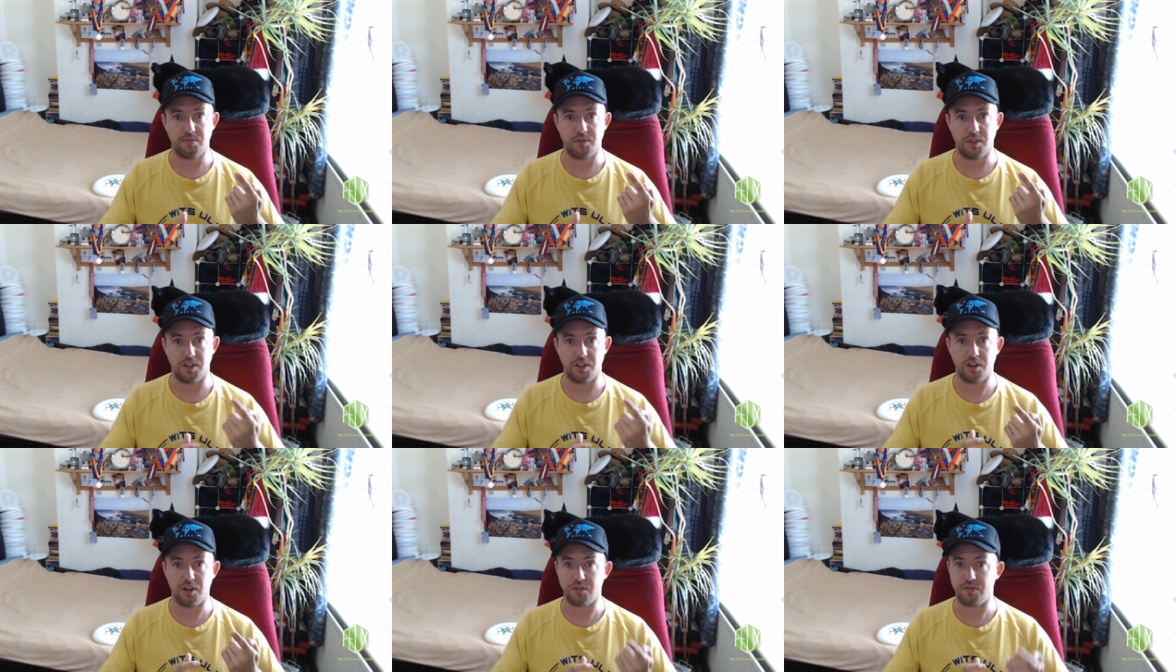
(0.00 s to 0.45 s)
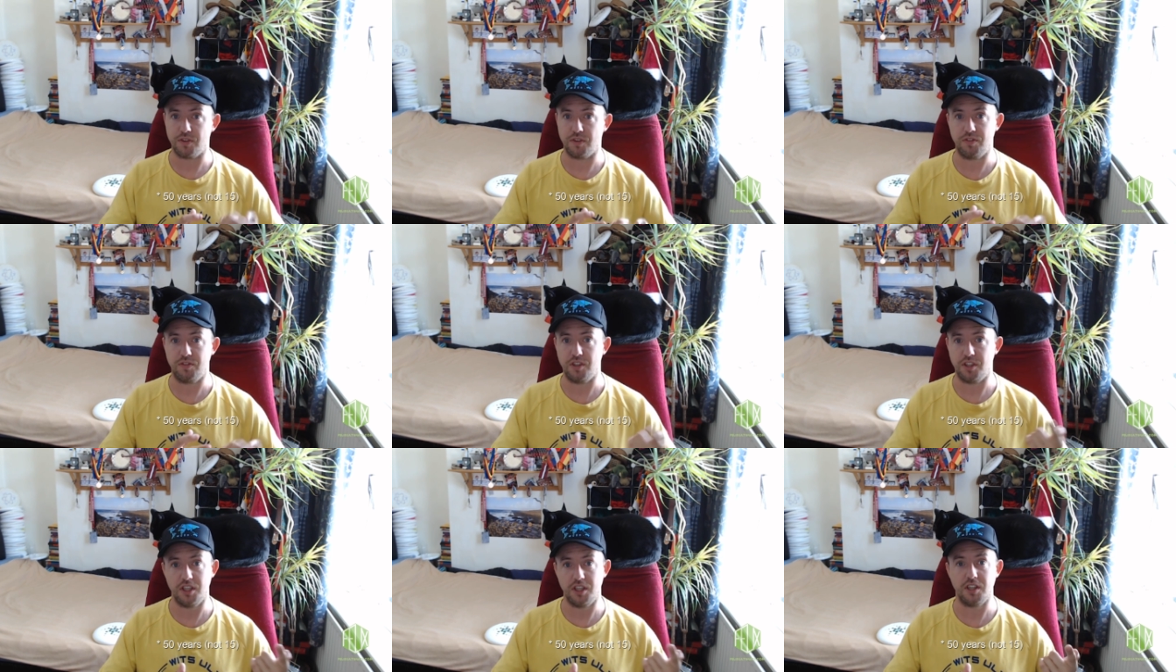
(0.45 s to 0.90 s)
in the last
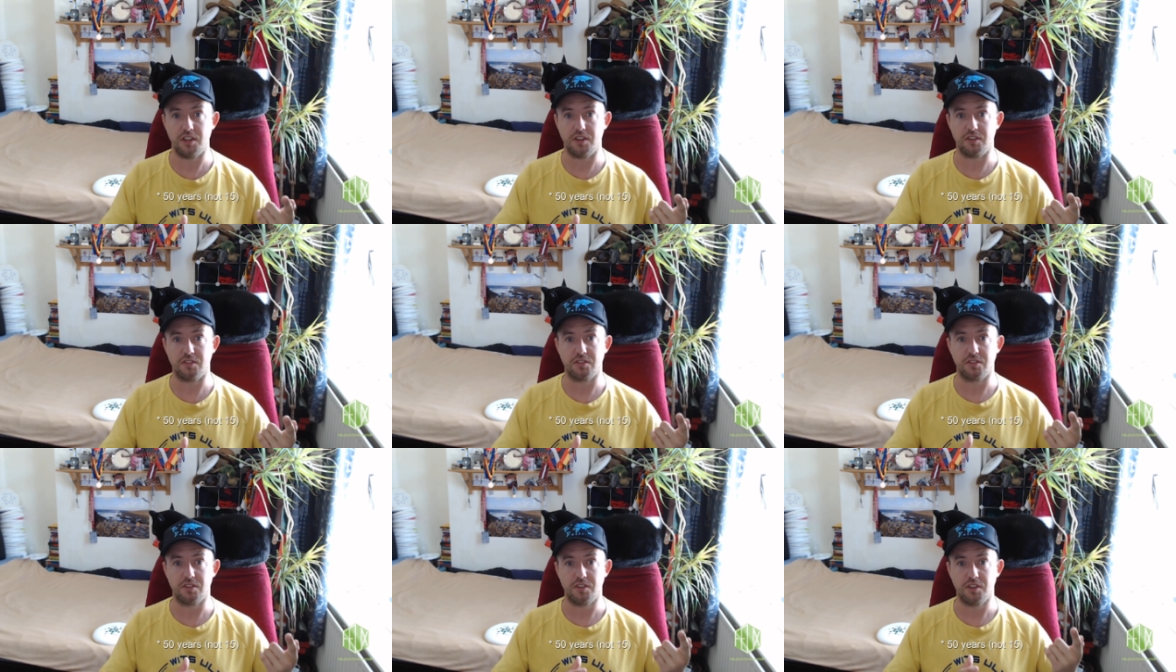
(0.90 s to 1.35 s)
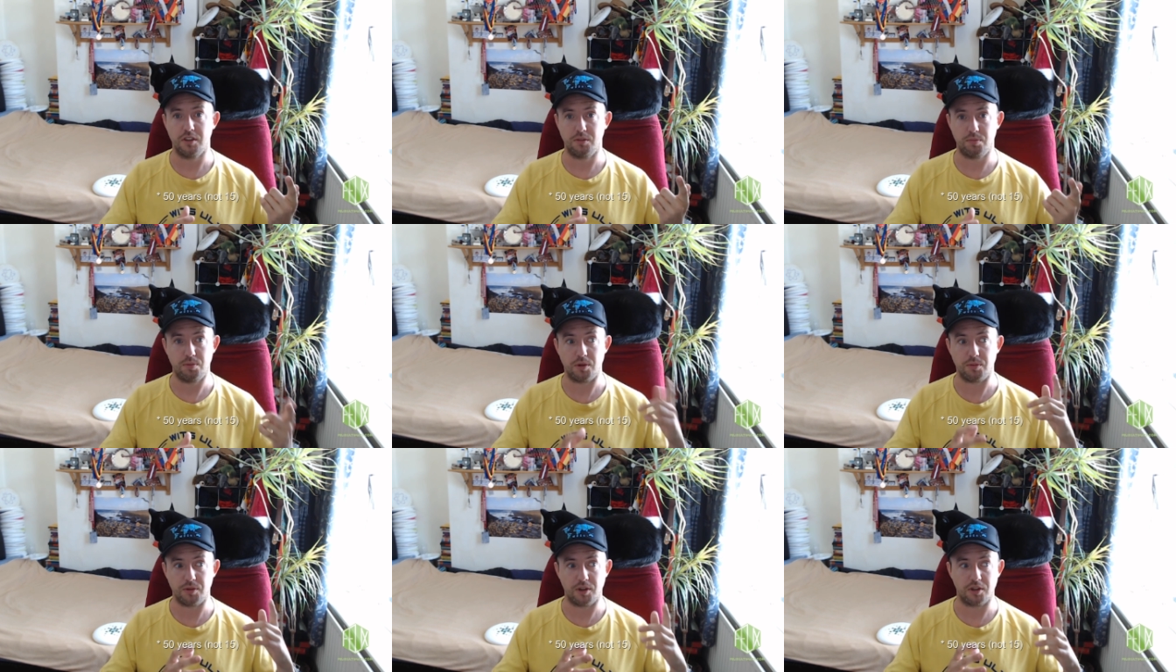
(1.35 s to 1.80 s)
15 years has
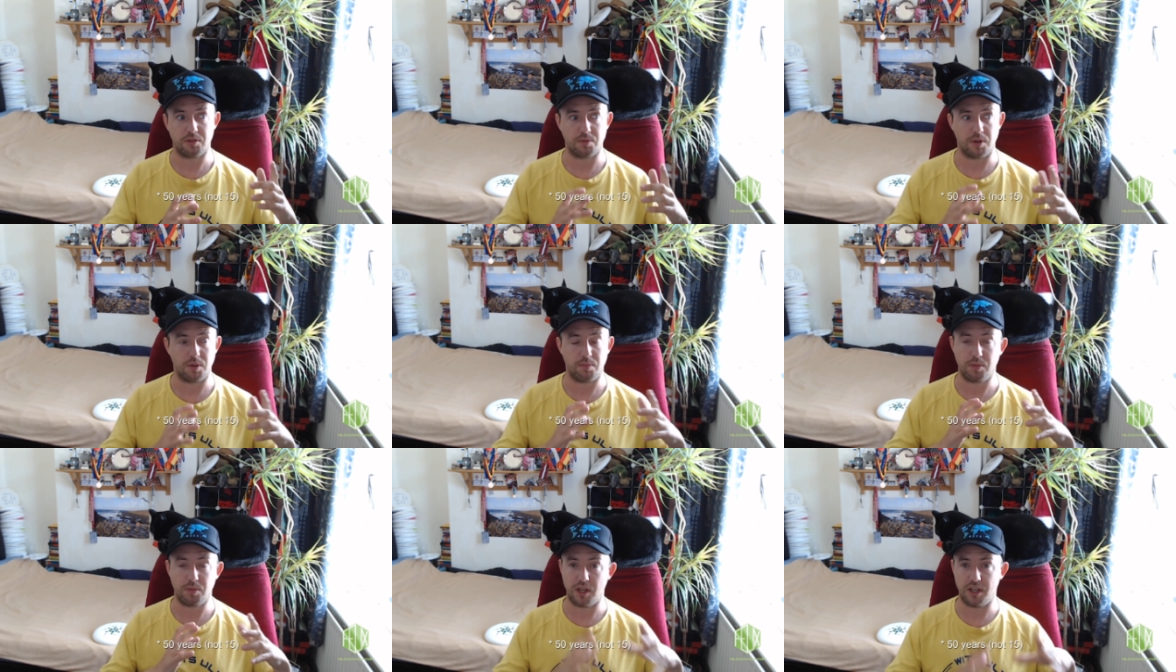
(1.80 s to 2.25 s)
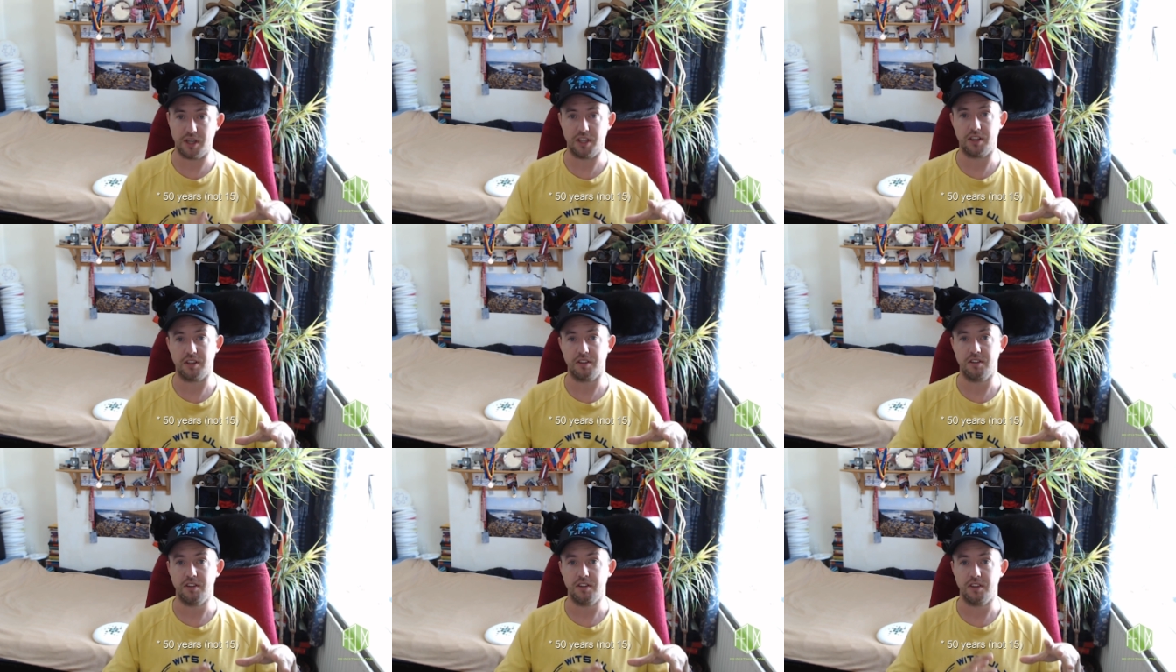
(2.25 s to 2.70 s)
pretty much been
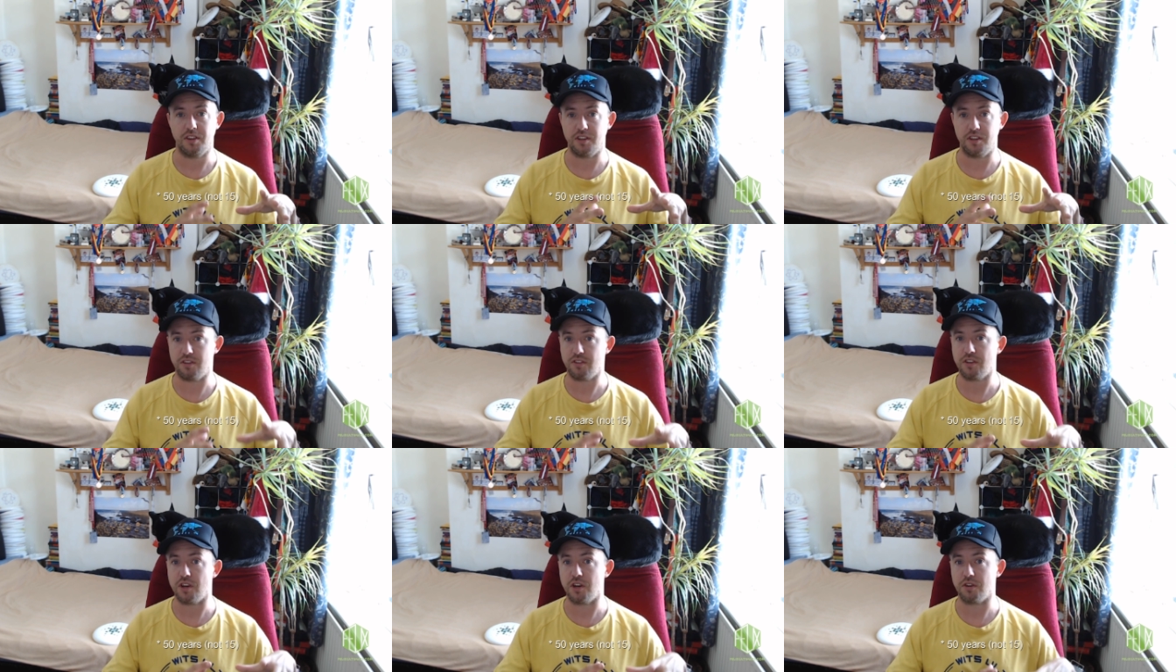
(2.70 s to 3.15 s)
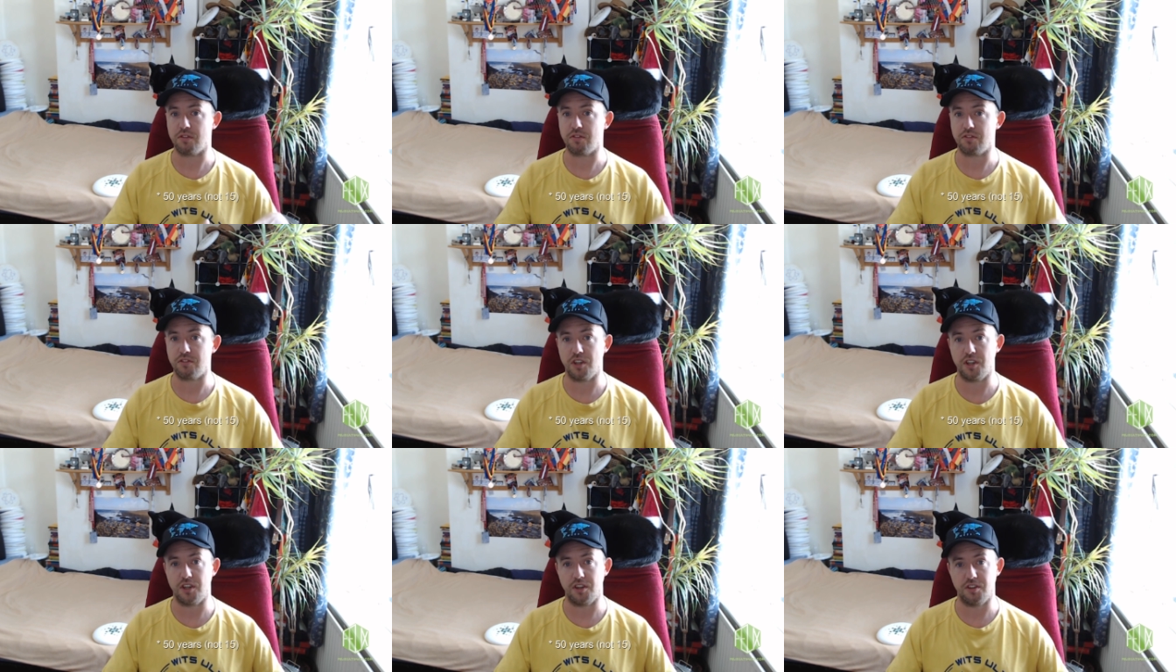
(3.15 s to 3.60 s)
playing this kind of
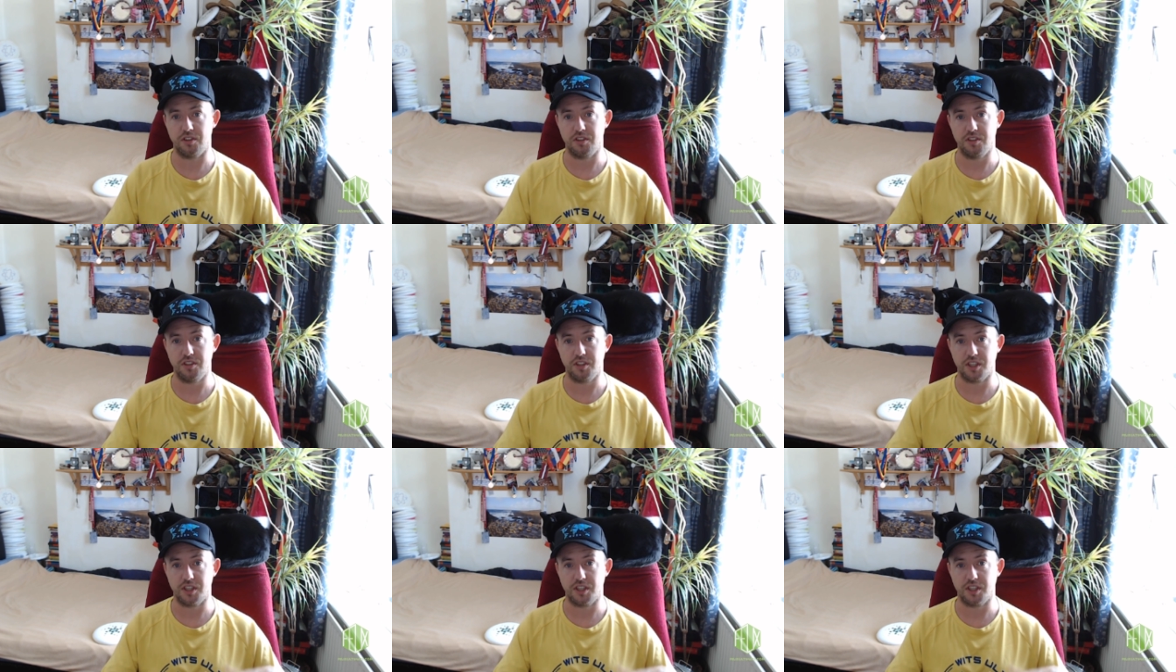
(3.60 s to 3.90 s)
style.